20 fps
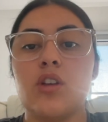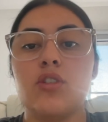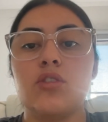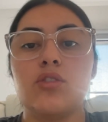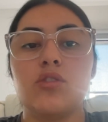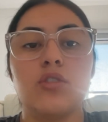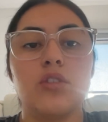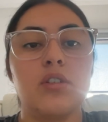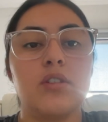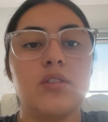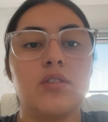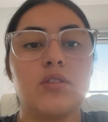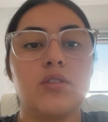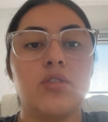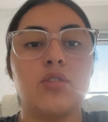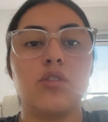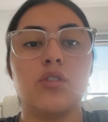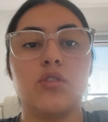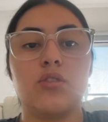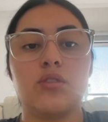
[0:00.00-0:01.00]
students
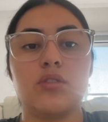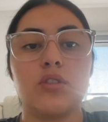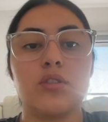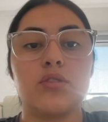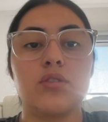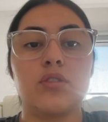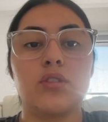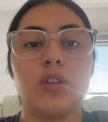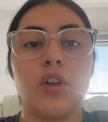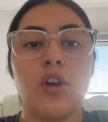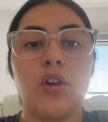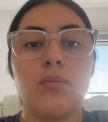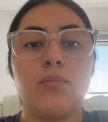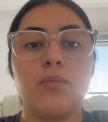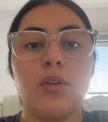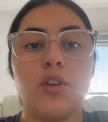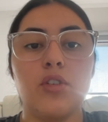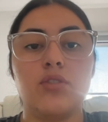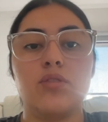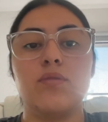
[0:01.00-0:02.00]
could use slow
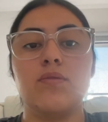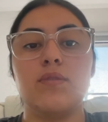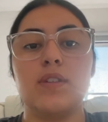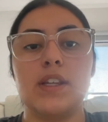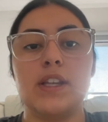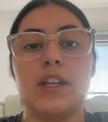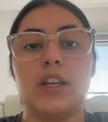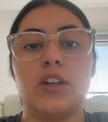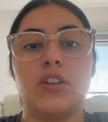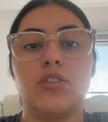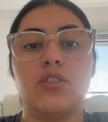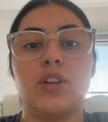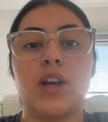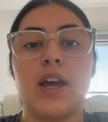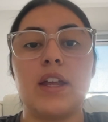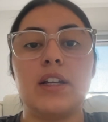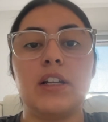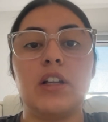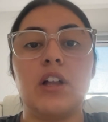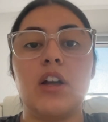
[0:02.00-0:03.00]
motion video to
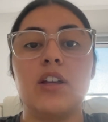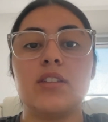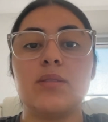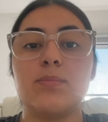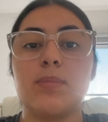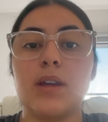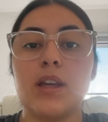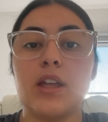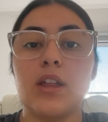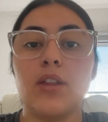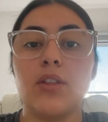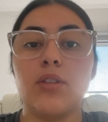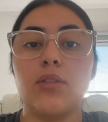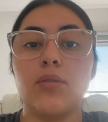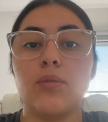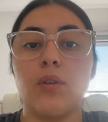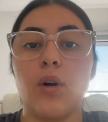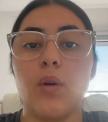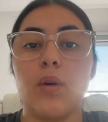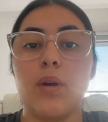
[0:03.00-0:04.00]
analyze peer
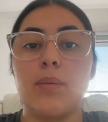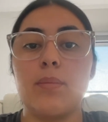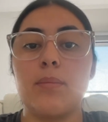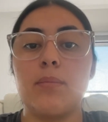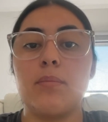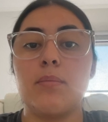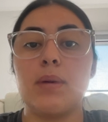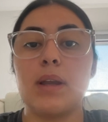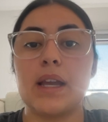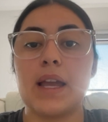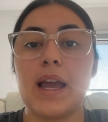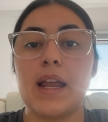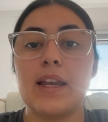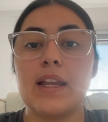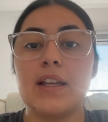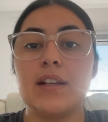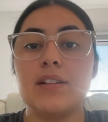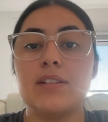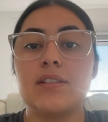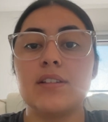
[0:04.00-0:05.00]
throwing
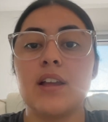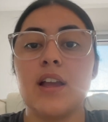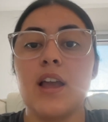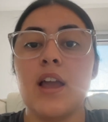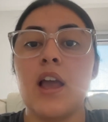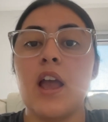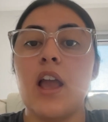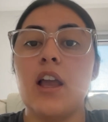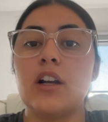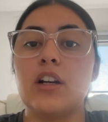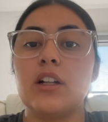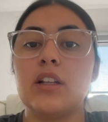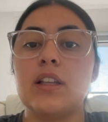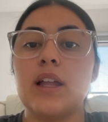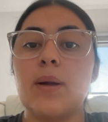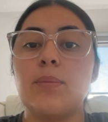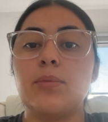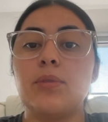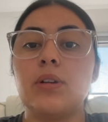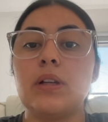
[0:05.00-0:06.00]
mechanics and
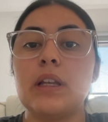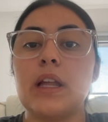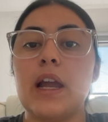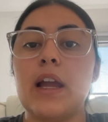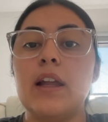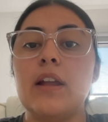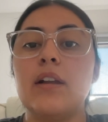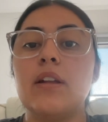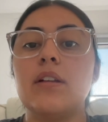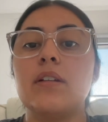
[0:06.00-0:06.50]
collaboratively